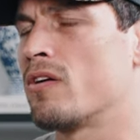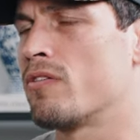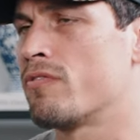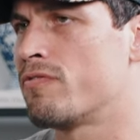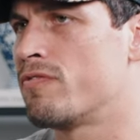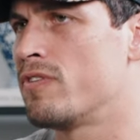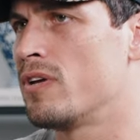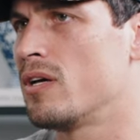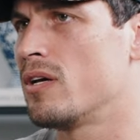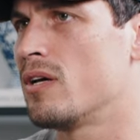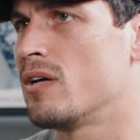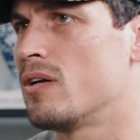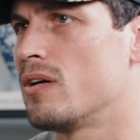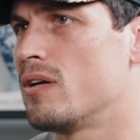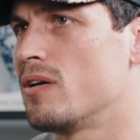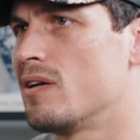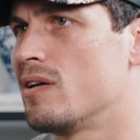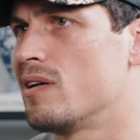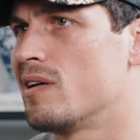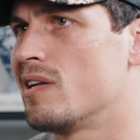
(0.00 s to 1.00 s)
out of fear.
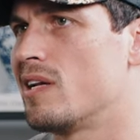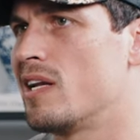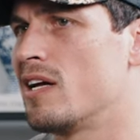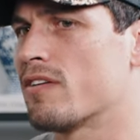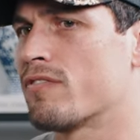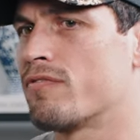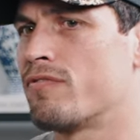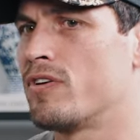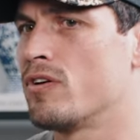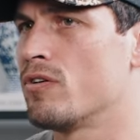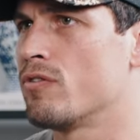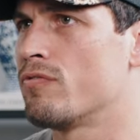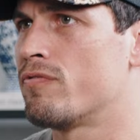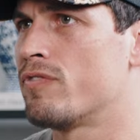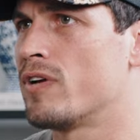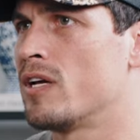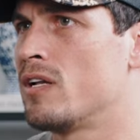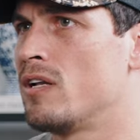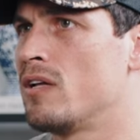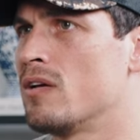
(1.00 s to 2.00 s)
Yeah. Like fear of
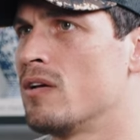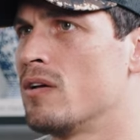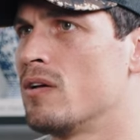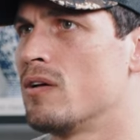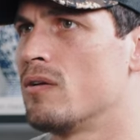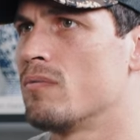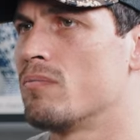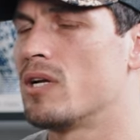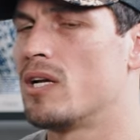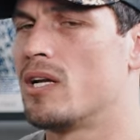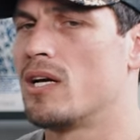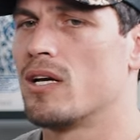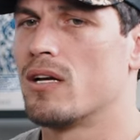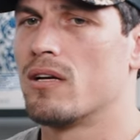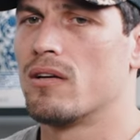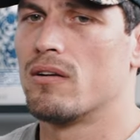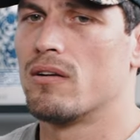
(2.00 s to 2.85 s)
failure. But like,